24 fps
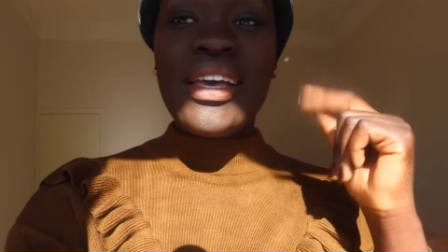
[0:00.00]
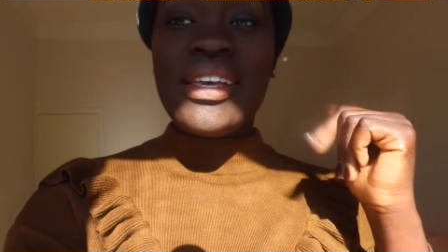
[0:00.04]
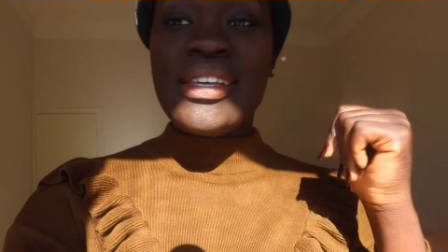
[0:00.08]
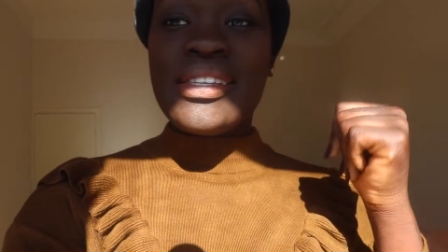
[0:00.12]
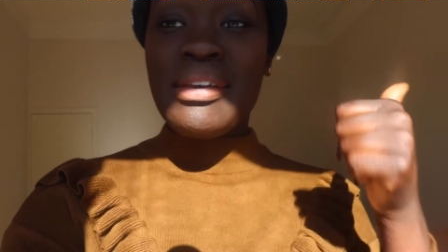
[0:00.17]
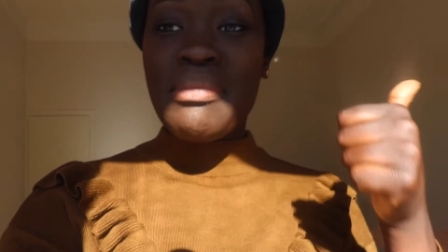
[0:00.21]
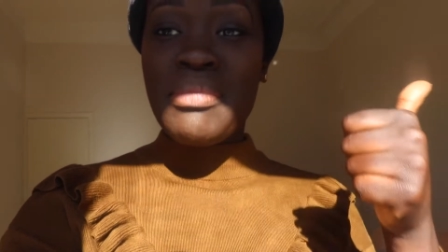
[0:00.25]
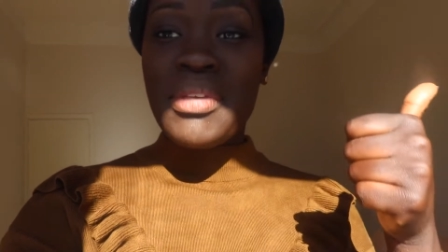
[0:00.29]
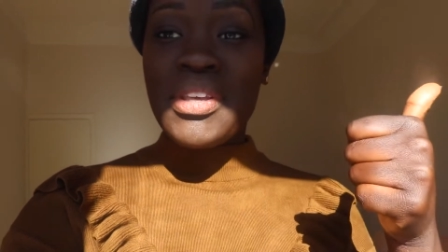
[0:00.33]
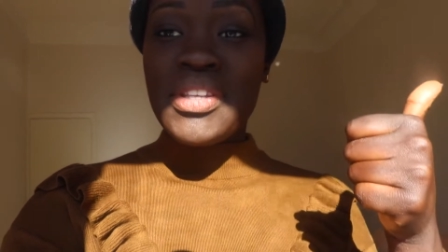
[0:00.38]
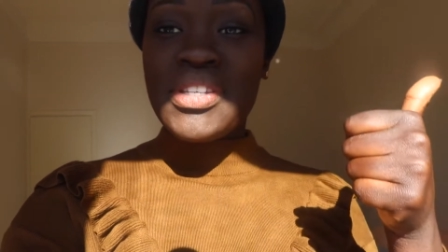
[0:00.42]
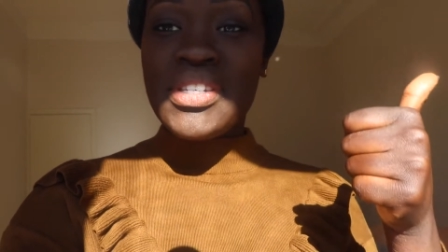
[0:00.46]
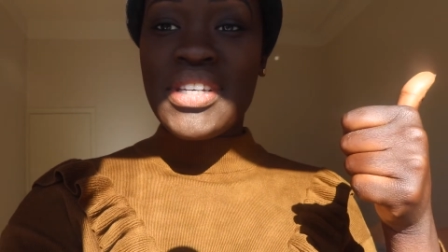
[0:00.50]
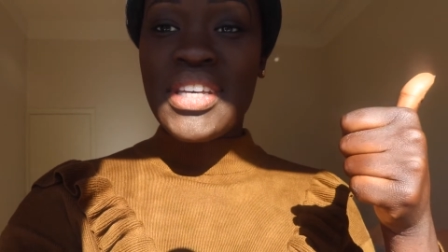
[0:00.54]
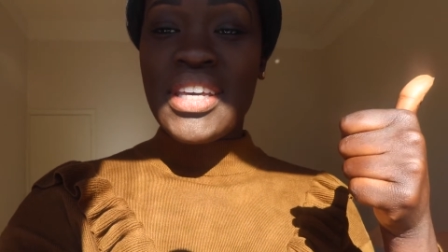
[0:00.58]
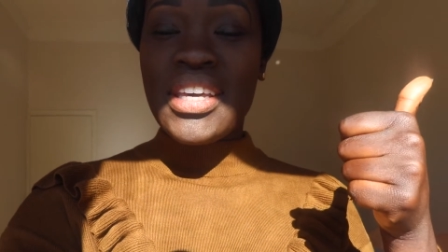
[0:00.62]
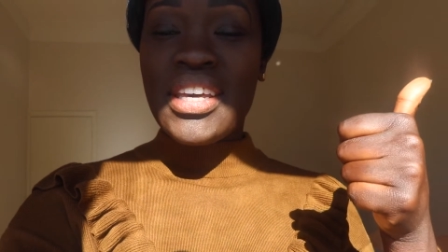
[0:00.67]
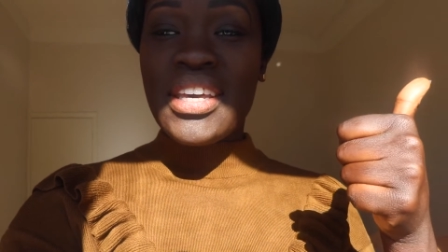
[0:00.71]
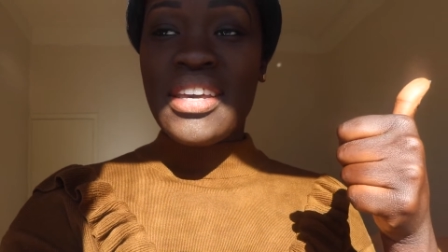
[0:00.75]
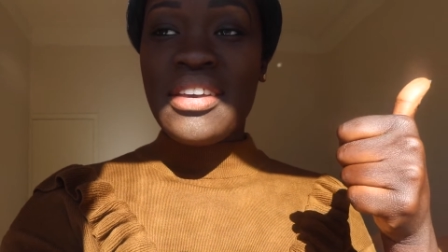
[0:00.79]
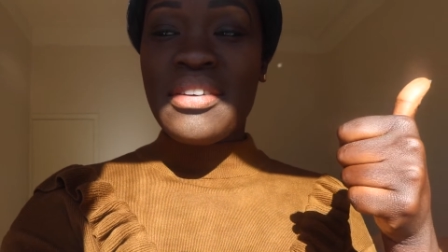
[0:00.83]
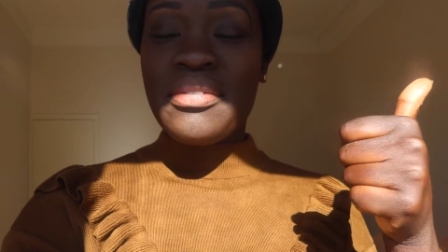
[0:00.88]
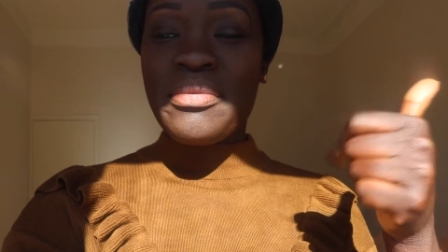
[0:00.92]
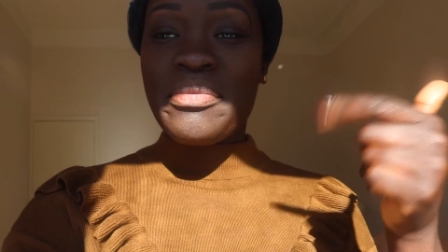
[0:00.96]
Something to
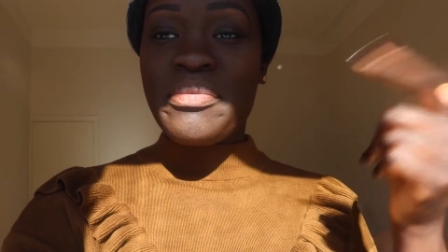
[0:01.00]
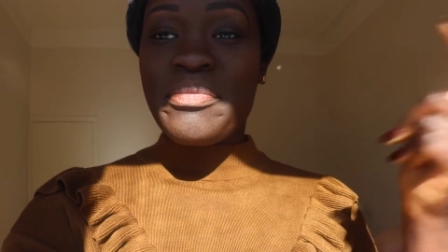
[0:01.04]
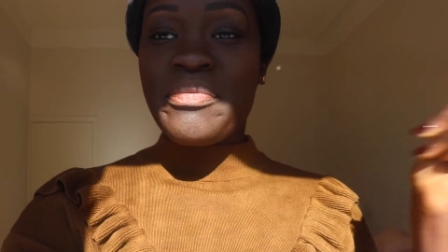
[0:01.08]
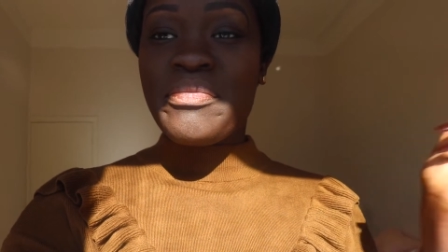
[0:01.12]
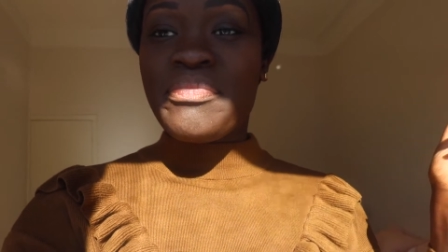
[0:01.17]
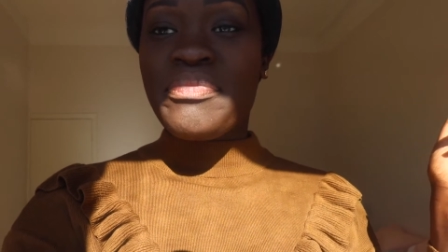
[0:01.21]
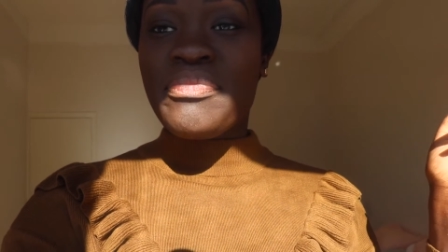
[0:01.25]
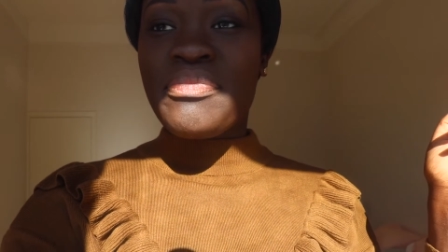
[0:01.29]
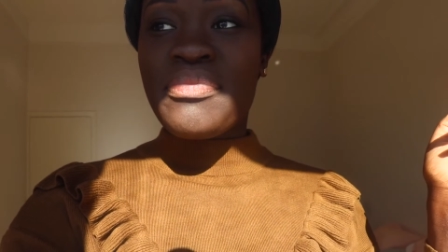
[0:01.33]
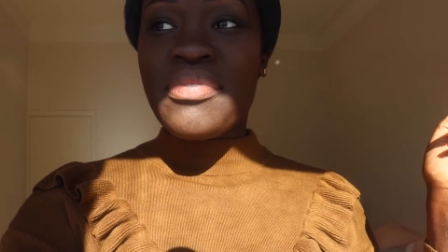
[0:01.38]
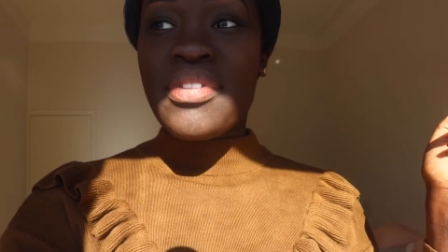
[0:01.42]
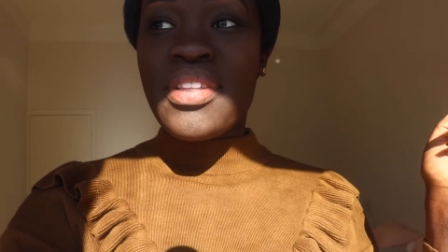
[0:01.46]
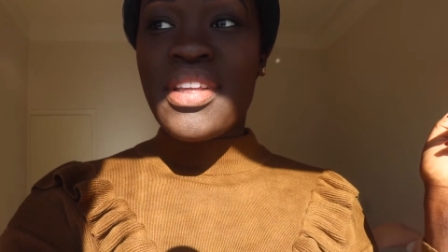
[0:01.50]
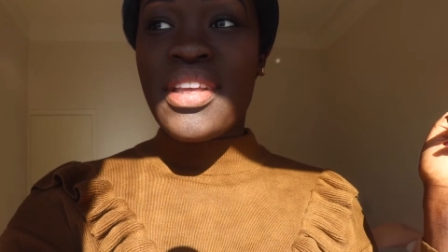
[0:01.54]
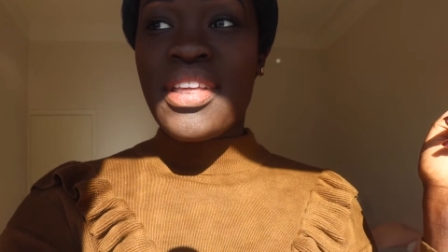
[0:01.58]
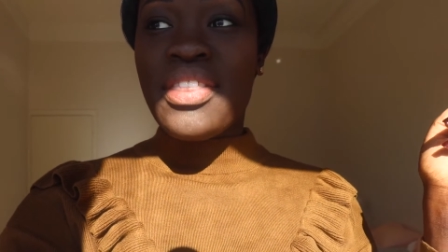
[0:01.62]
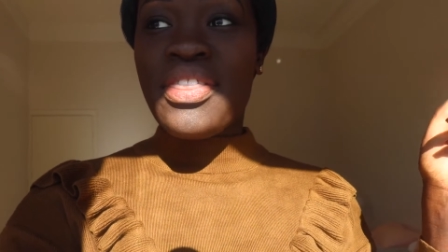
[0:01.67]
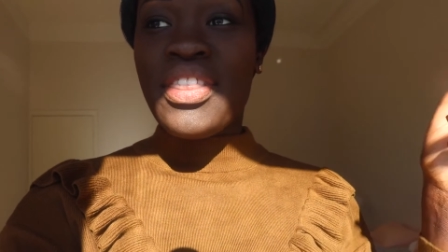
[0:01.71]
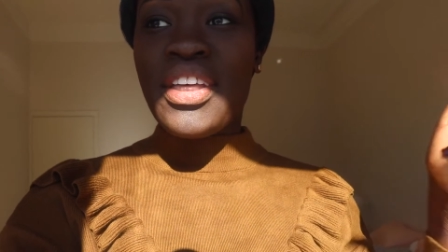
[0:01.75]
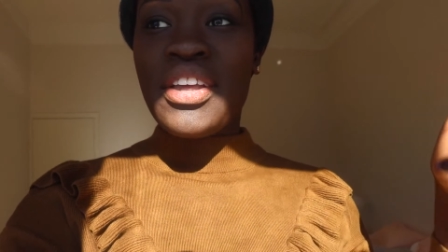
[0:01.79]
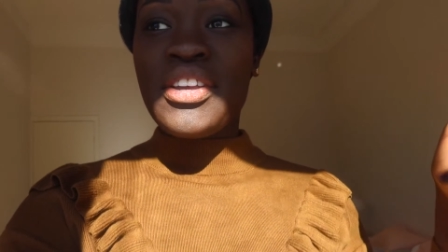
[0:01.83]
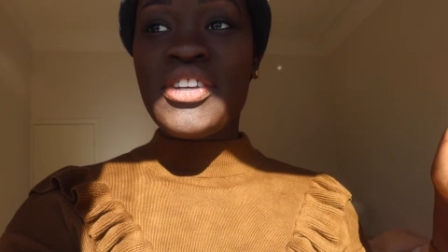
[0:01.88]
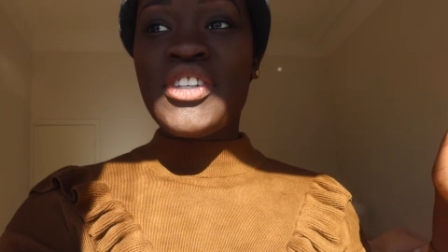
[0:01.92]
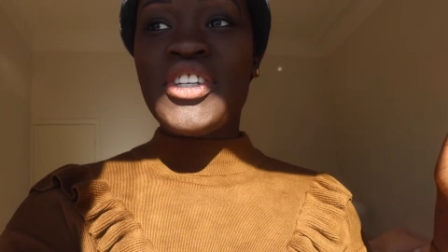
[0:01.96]
eat,
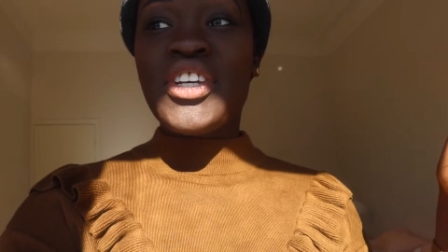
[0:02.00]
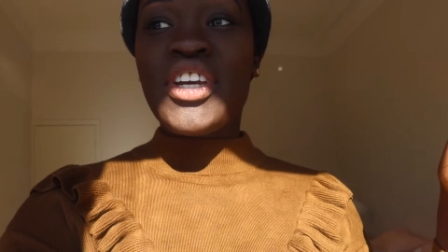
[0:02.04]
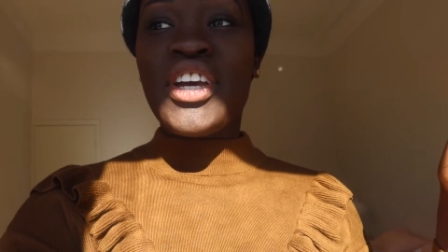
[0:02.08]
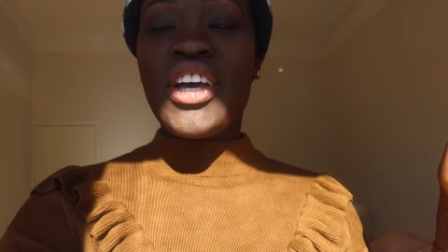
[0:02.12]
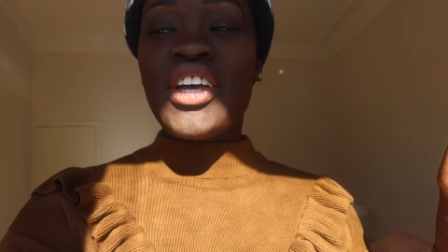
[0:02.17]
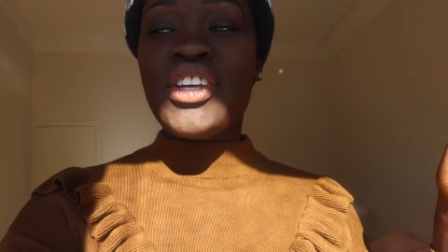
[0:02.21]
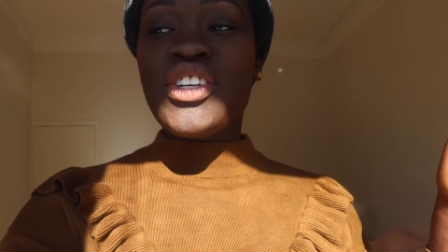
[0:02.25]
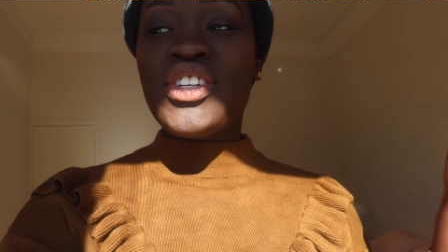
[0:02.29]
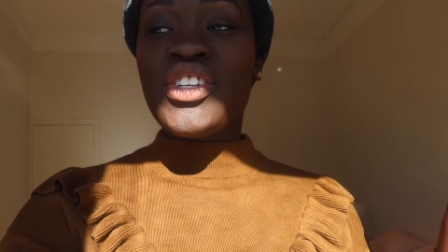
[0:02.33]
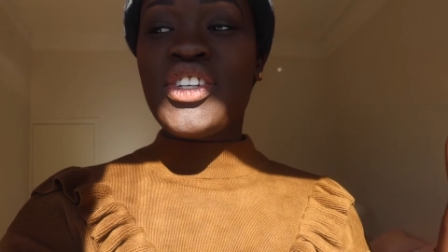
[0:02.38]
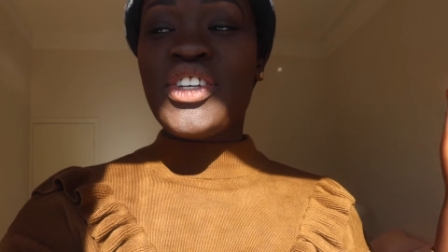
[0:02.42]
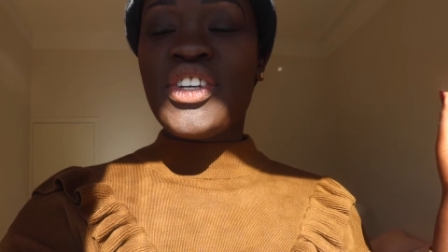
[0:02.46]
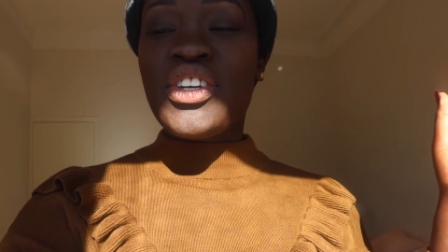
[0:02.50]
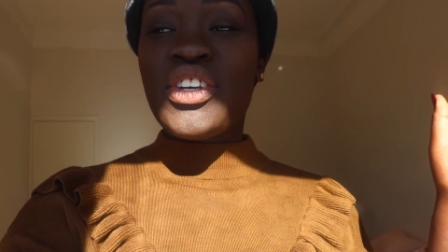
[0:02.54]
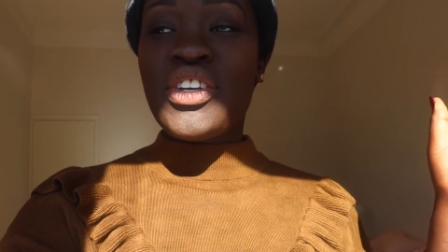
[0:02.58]
then church.